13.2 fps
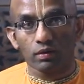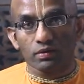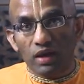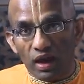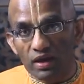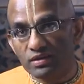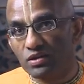
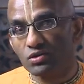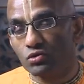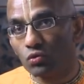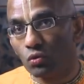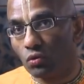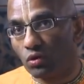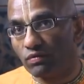Science has
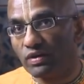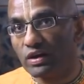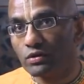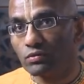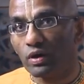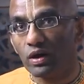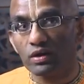
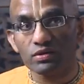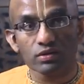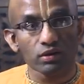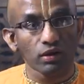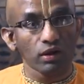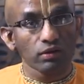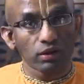revealed to us
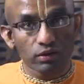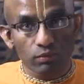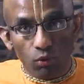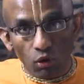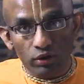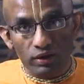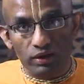that the
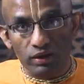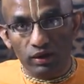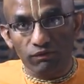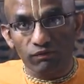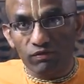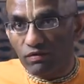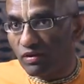body,
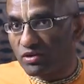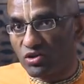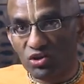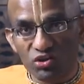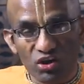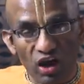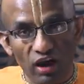if we were
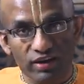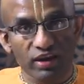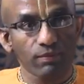just our